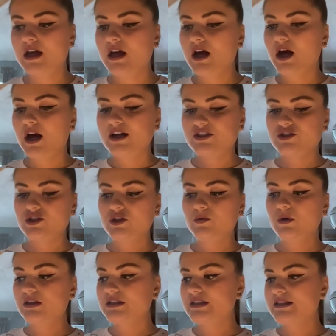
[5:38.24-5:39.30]
I do
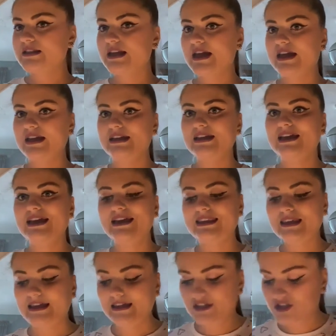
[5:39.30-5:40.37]
want to say
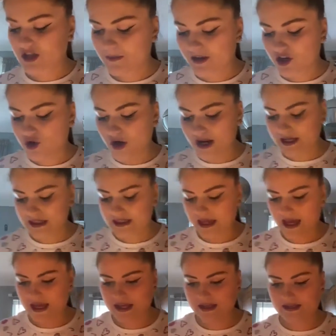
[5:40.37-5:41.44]
that each time I crack the
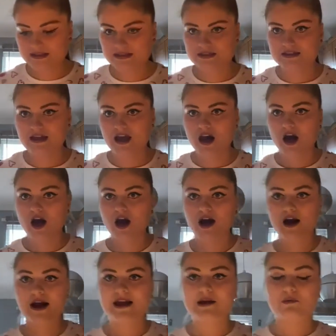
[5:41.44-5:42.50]
eggs,
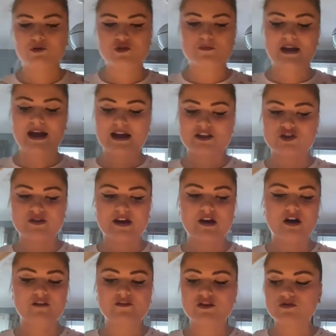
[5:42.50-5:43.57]
I wash my hands straight
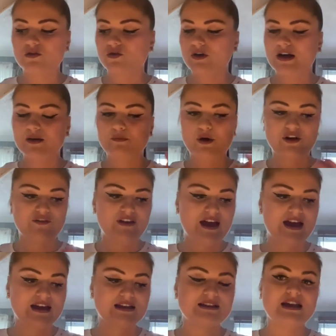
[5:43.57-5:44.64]
after, so I'll crack both
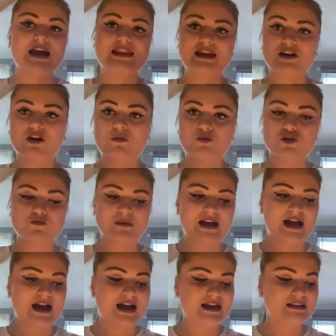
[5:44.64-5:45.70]
eggs and then go and wash my
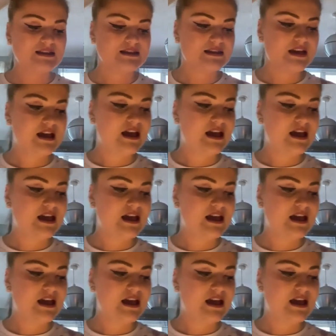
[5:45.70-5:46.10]
hands.